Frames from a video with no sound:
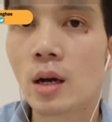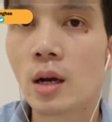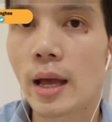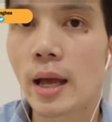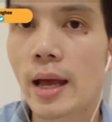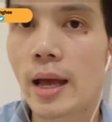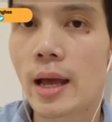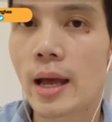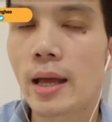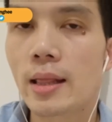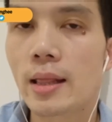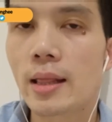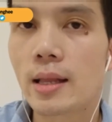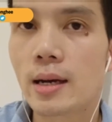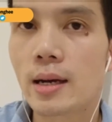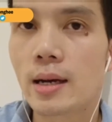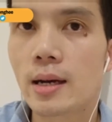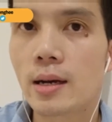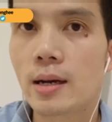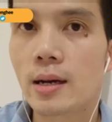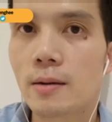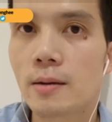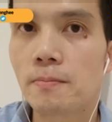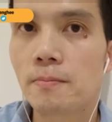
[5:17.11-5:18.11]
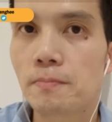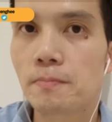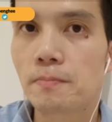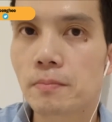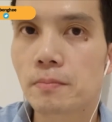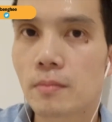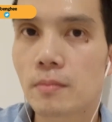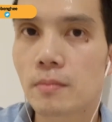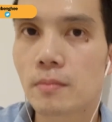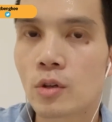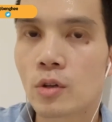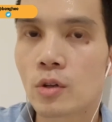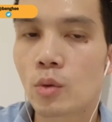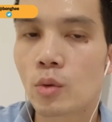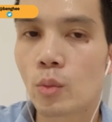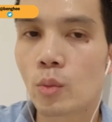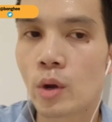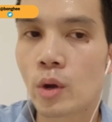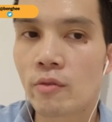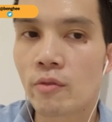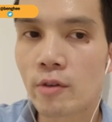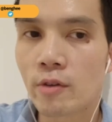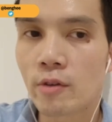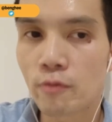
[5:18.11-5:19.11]
And um, you know, we
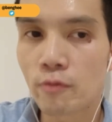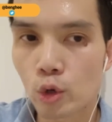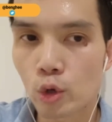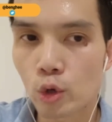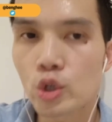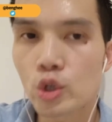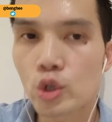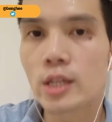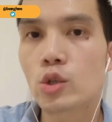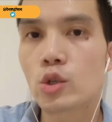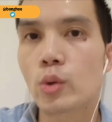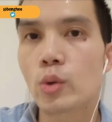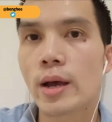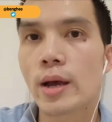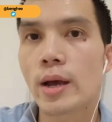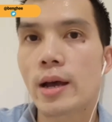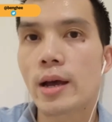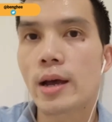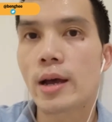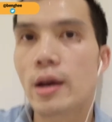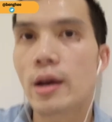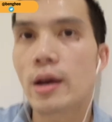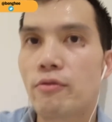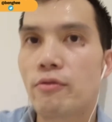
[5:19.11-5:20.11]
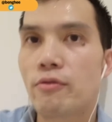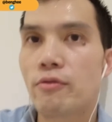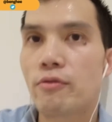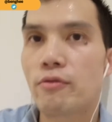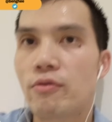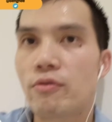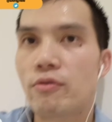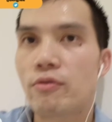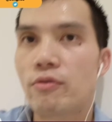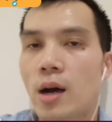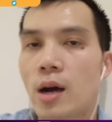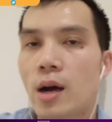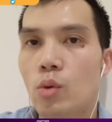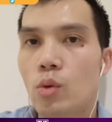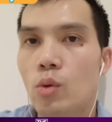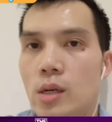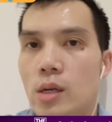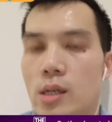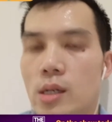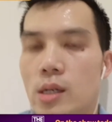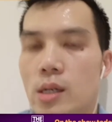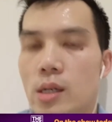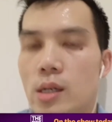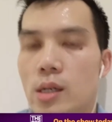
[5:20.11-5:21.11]
are very fortunate to have
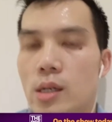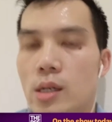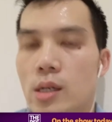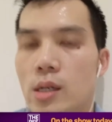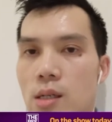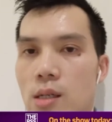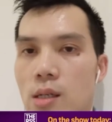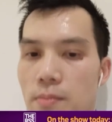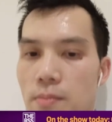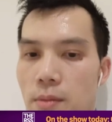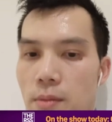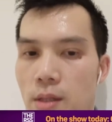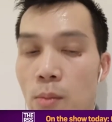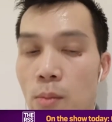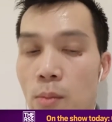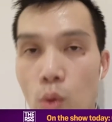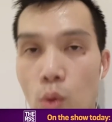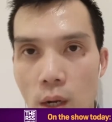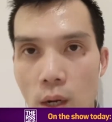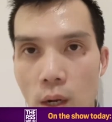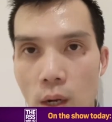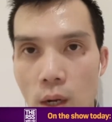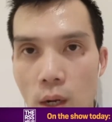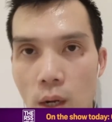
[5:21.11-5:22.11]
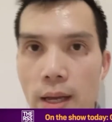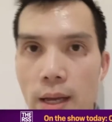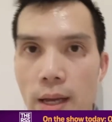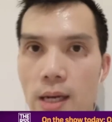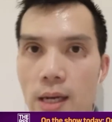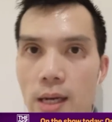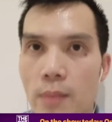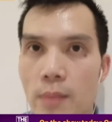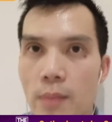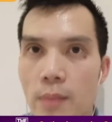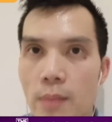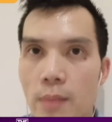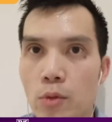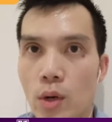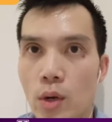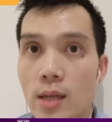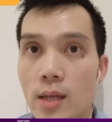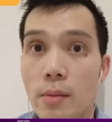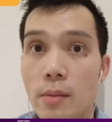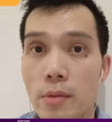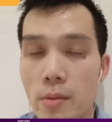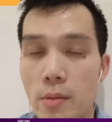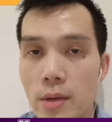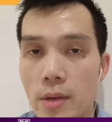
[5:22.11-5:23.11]
our number one player, Abdullah
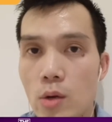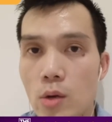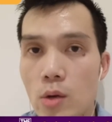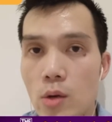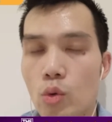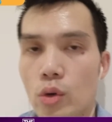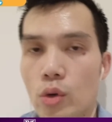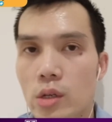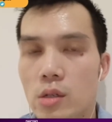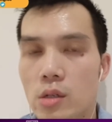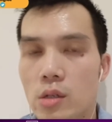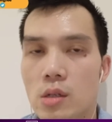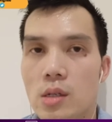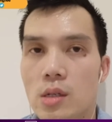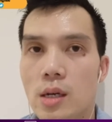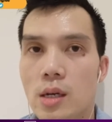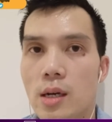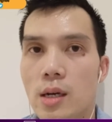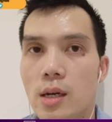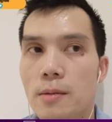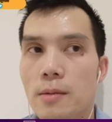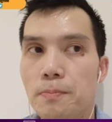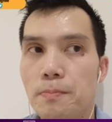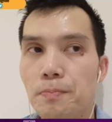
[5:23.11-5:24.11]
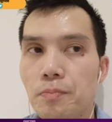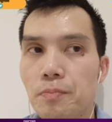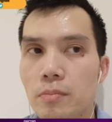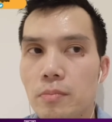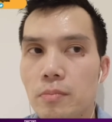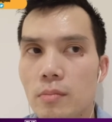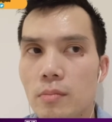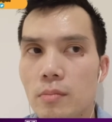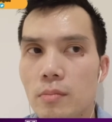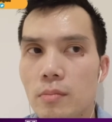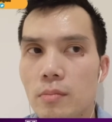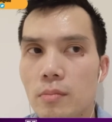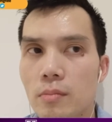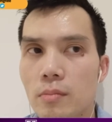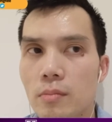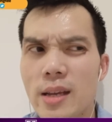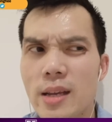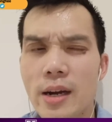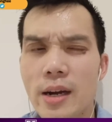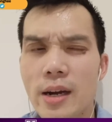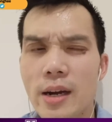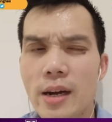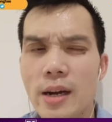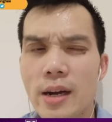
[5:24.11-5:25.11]
Tamimi, who is um, I
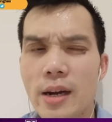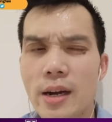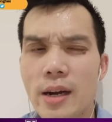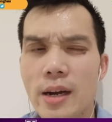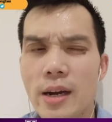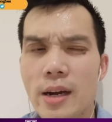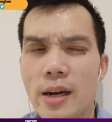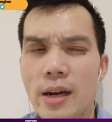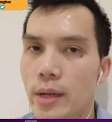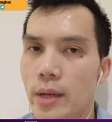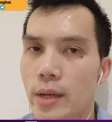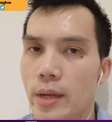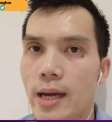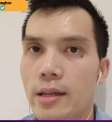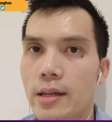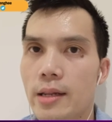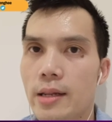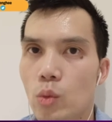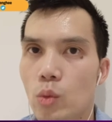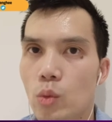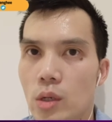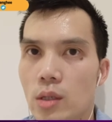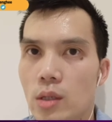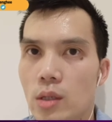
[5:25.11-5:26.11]
think currently twenty-nine in the